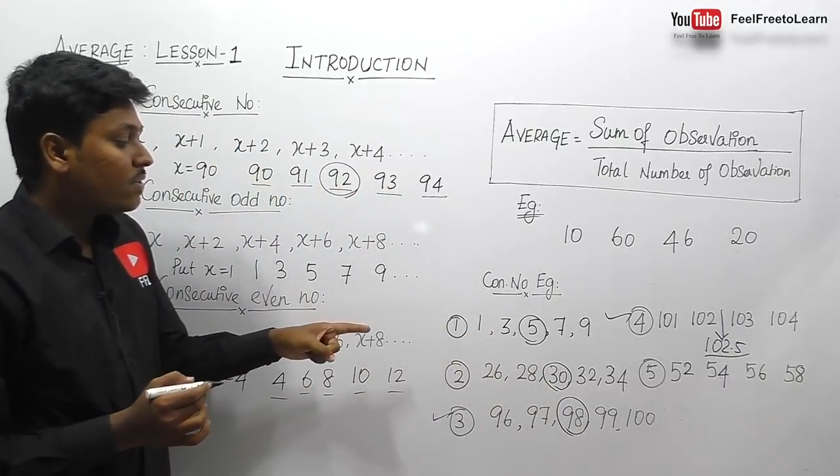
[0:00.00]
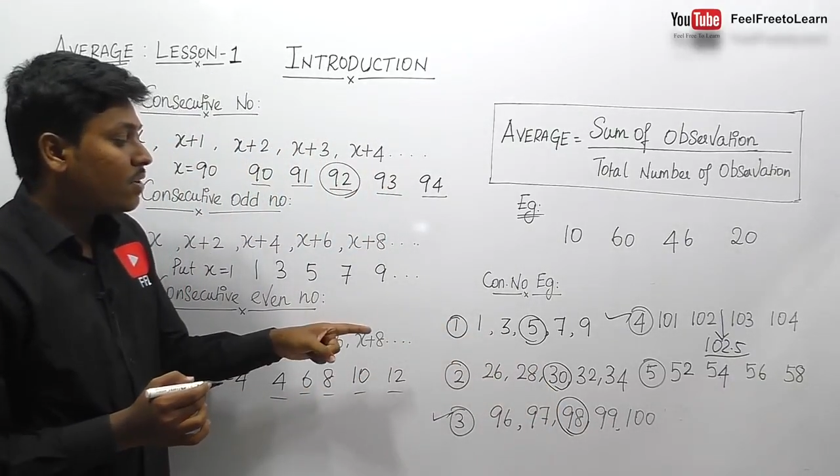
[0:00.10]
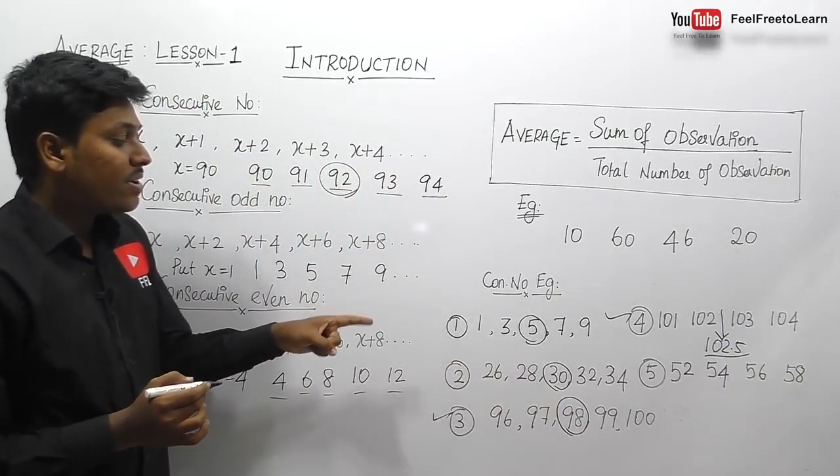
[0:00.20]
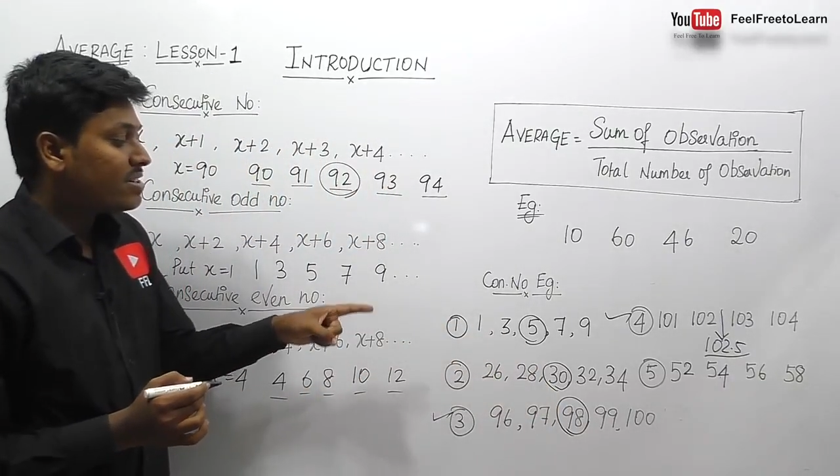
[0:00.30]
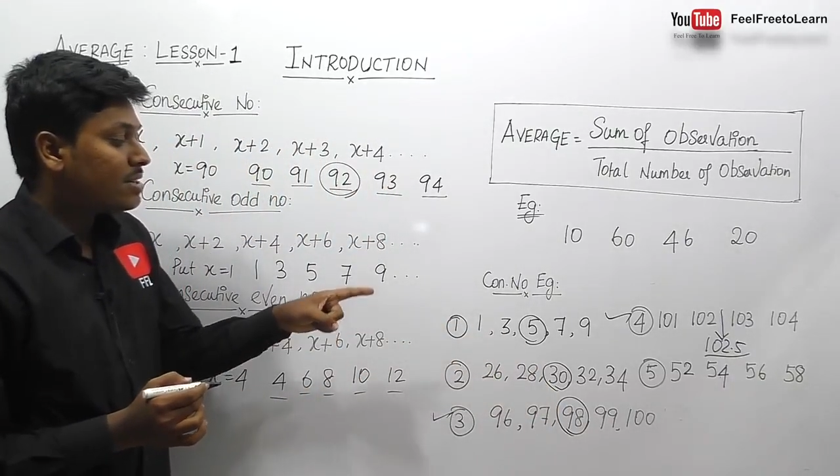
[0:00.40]

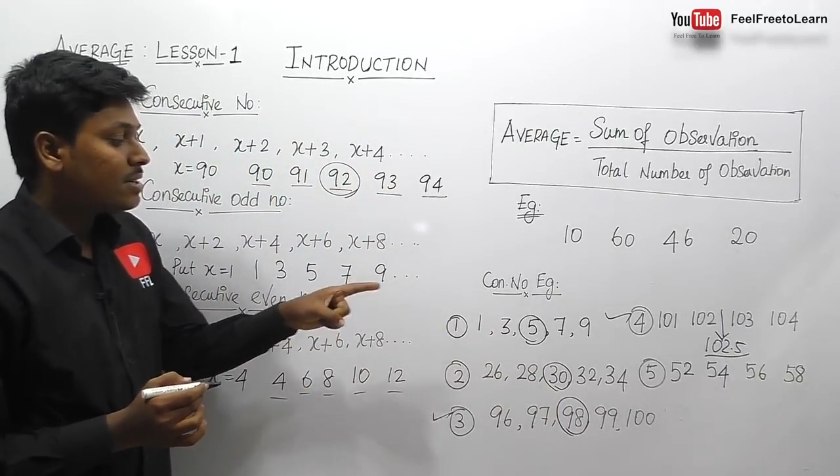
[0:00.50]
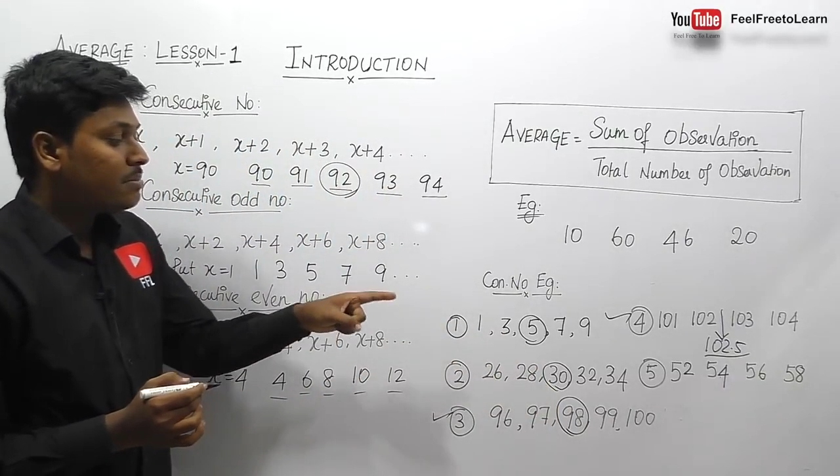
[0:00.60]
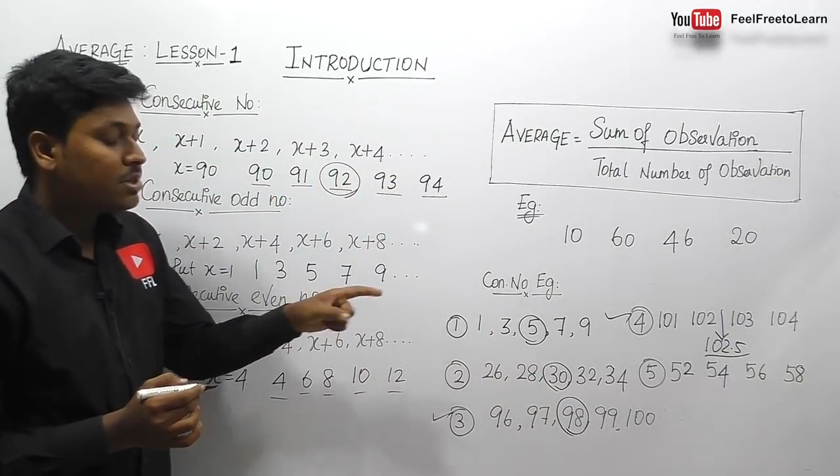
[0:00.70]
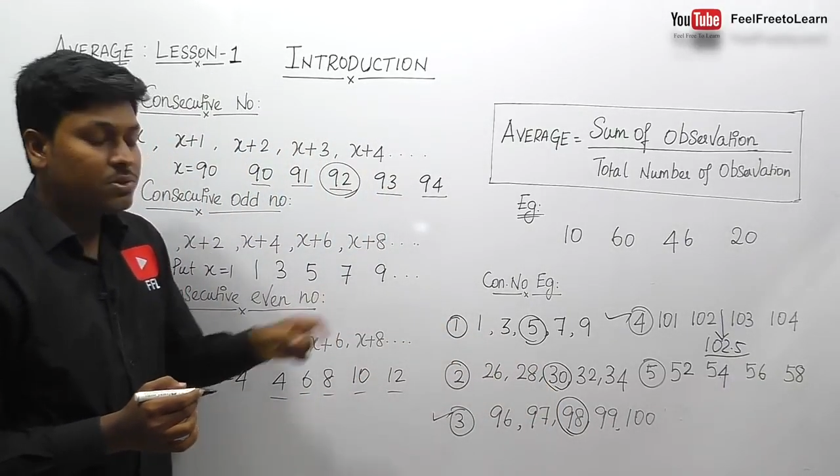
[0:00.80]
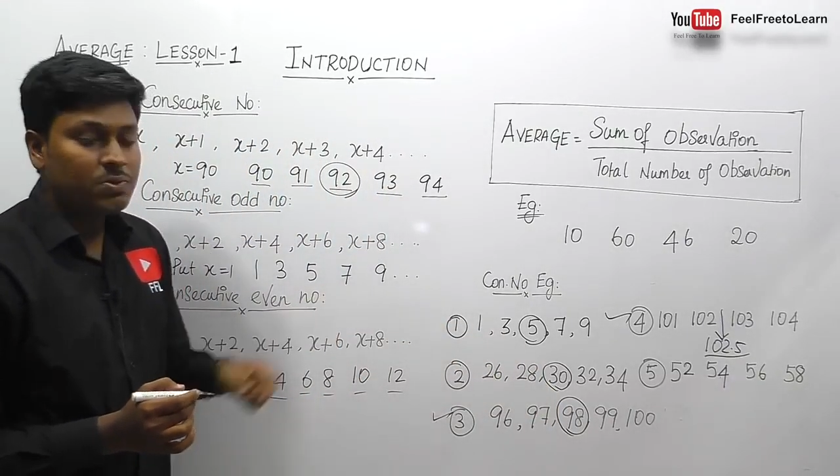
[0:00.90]
for question
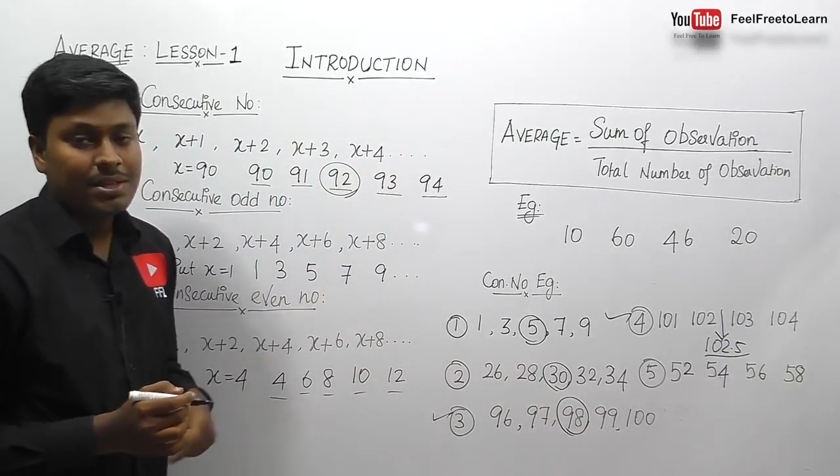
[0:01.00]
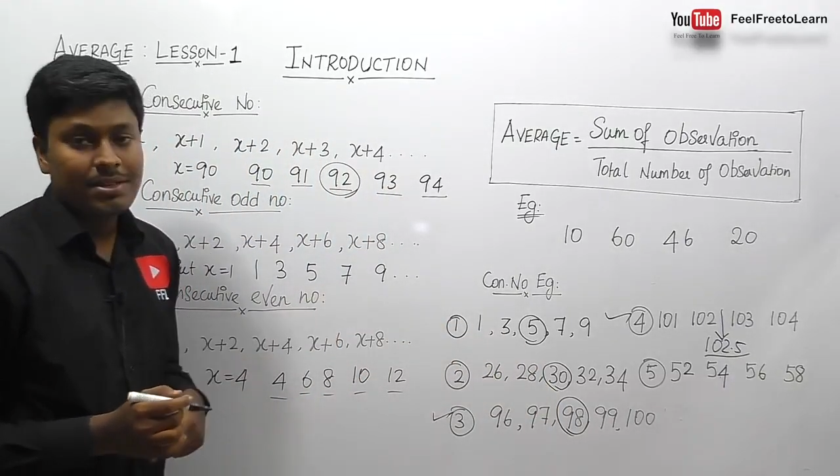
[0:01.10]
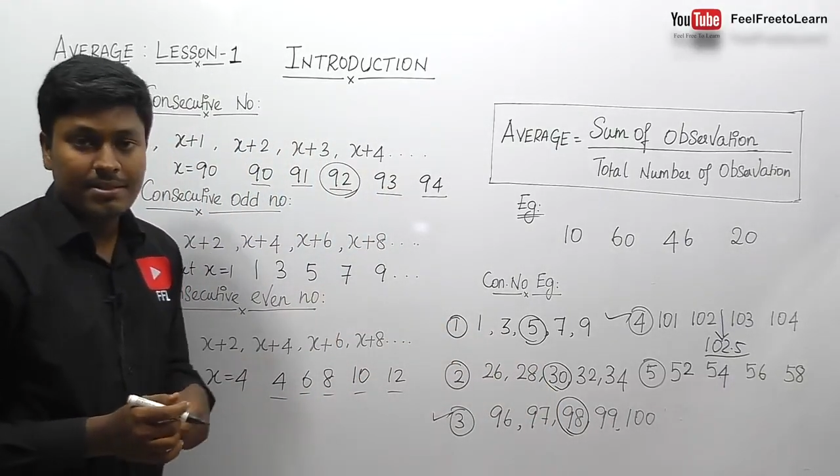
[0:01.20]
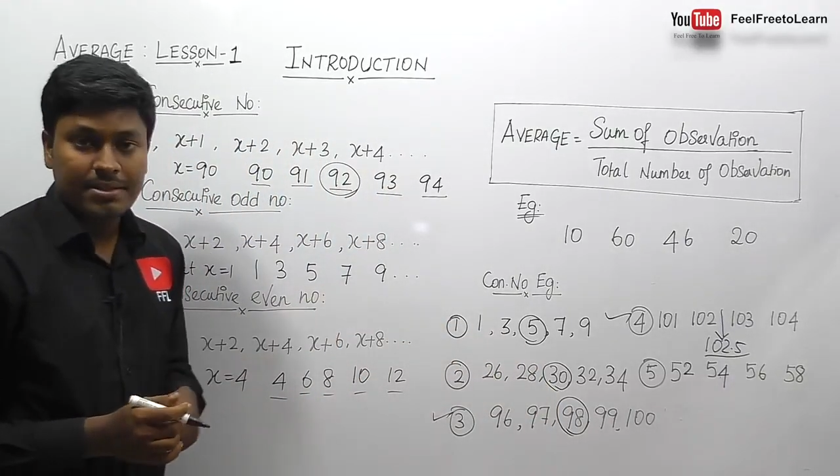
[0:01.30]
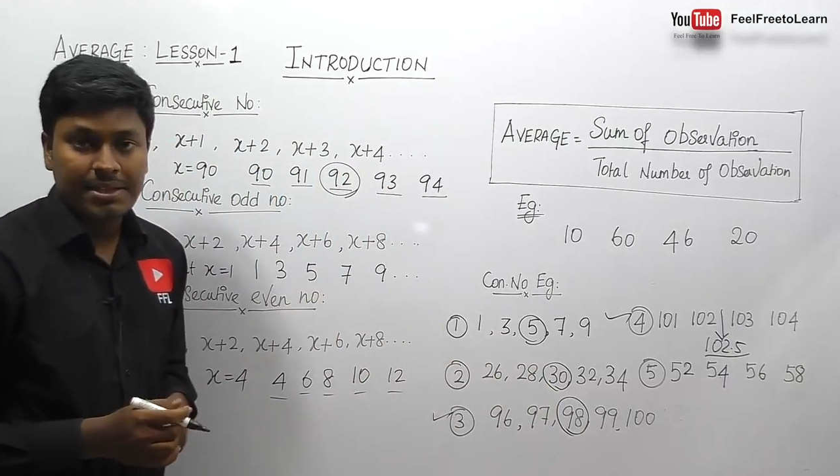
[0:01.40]
number 2,
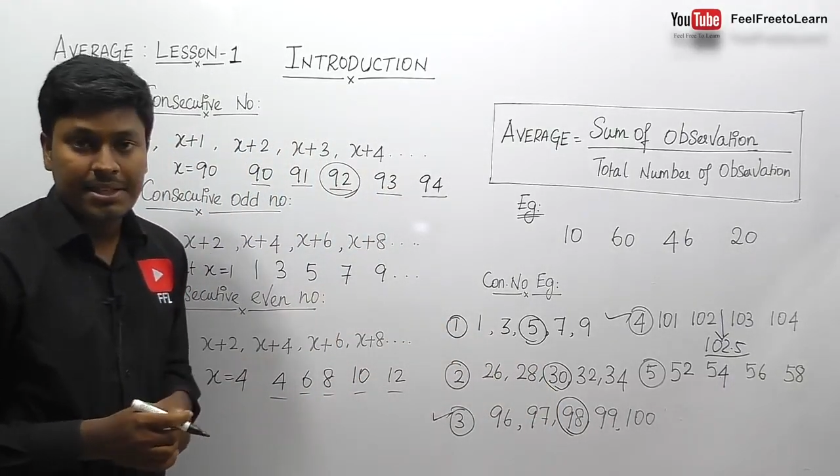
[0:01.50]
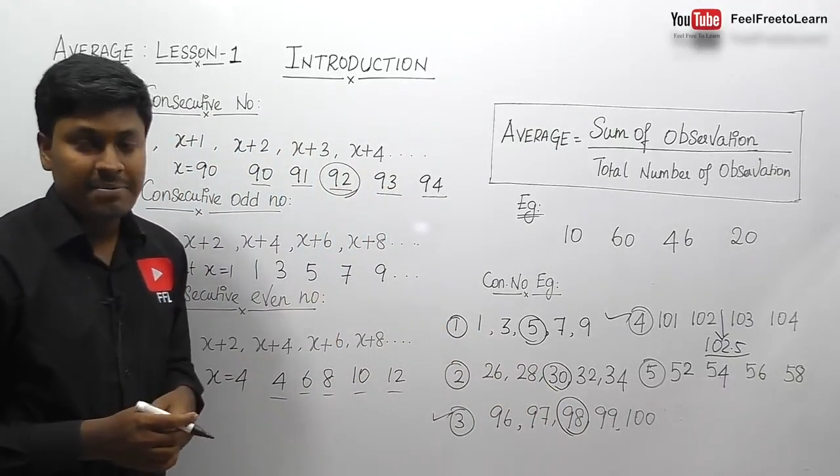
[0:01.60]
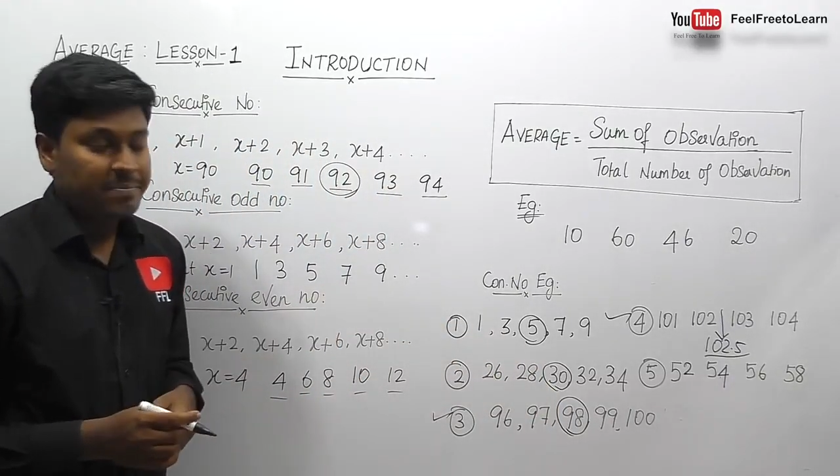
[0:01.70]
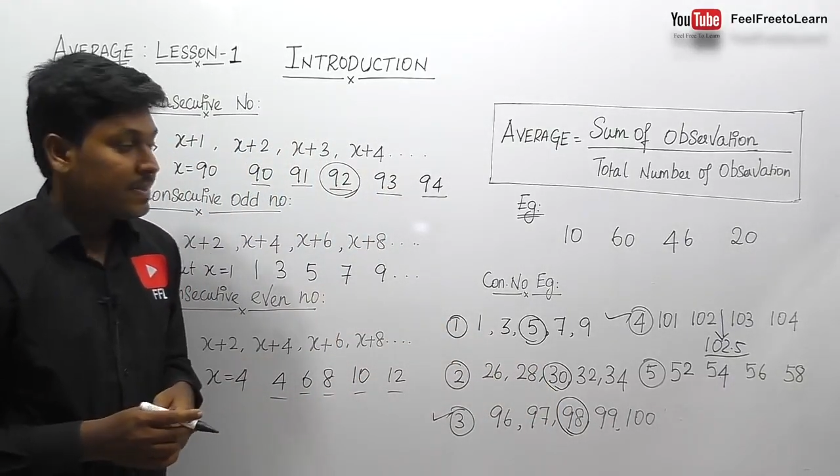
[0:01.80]
that is 30.